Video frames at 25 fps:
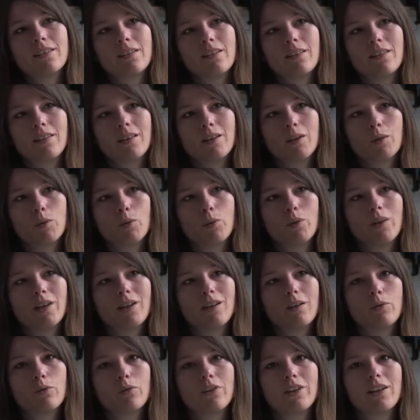I think we
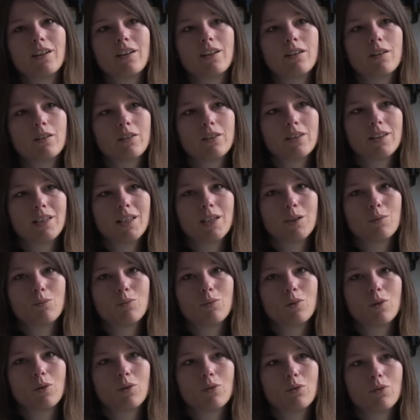are really a
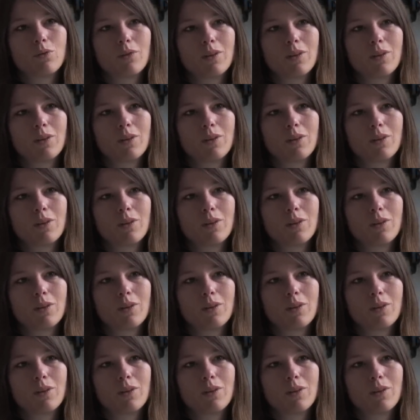team of